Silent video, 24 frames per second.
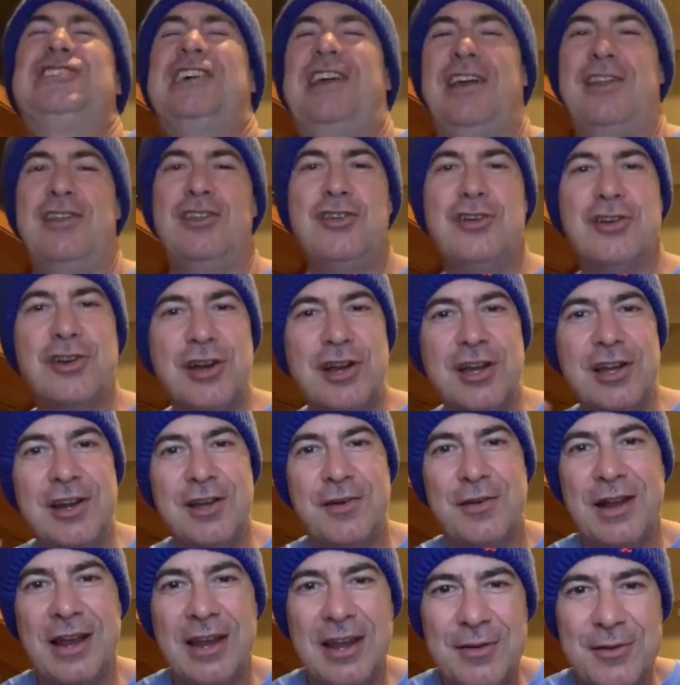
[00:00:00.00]
And you're going
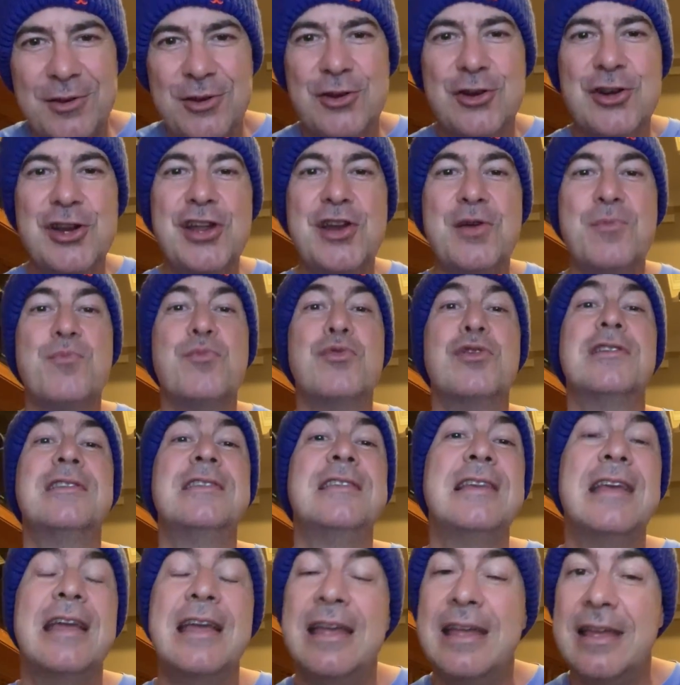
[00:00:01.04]
to you're going to
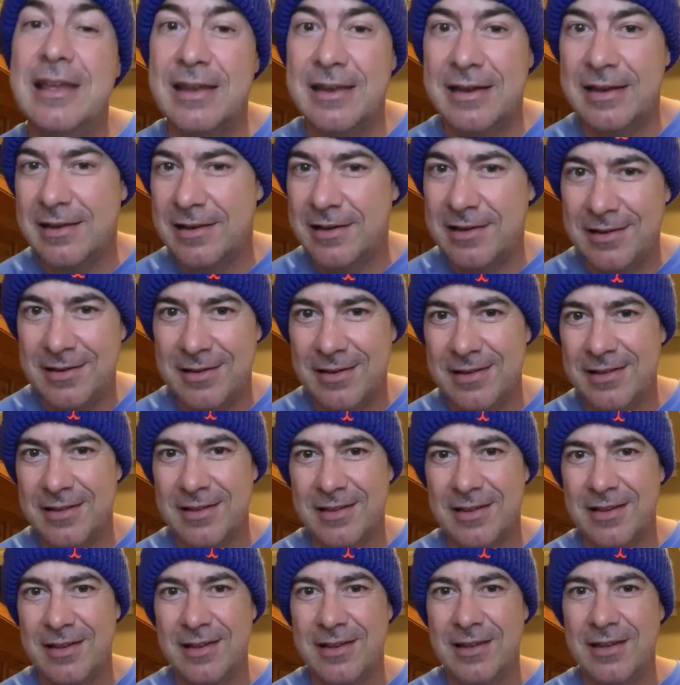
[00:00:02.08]
pretend
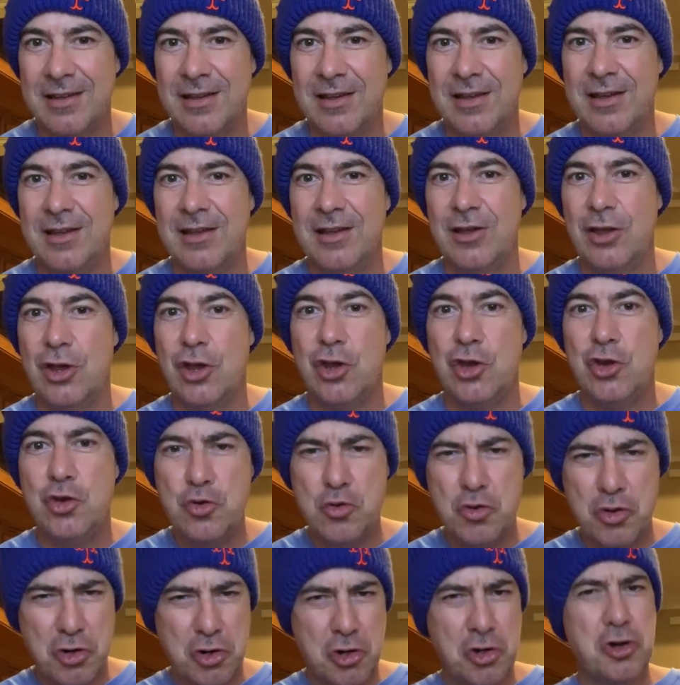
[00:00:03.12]

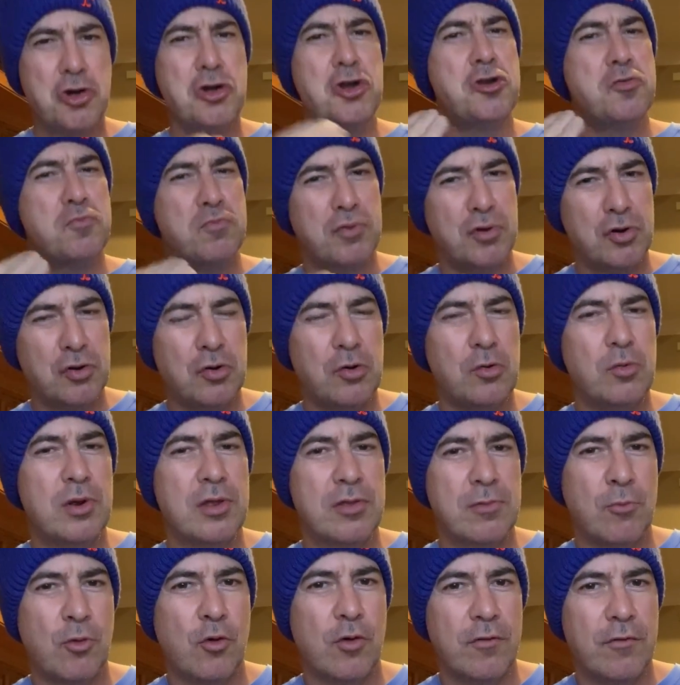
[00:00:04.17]
you could pull
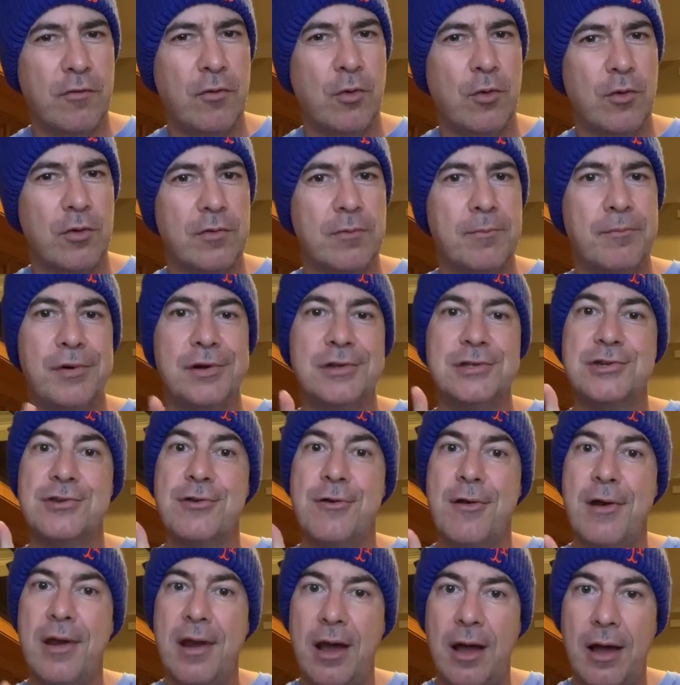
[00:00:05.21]
with more force, but
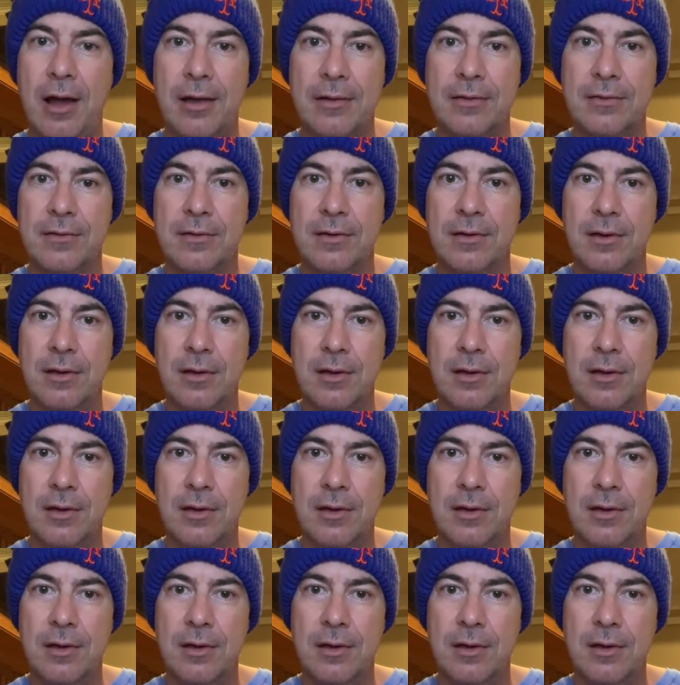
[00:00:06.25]
you're not.